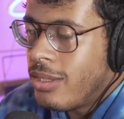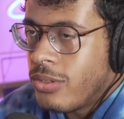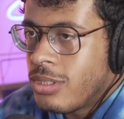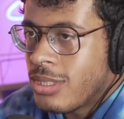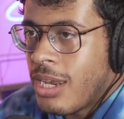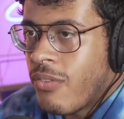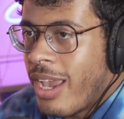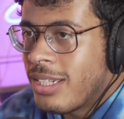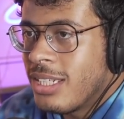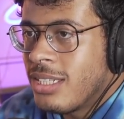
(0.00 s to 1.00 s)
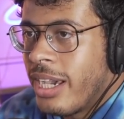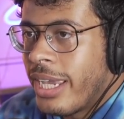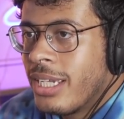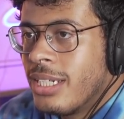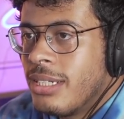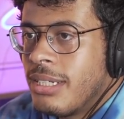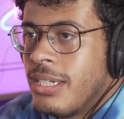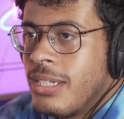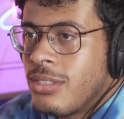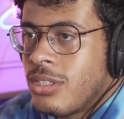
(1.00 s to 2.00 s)
they'll just get infected and die.
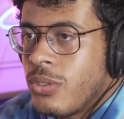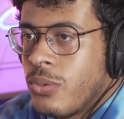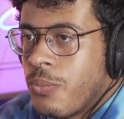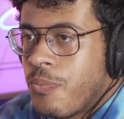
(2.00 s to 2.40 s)
So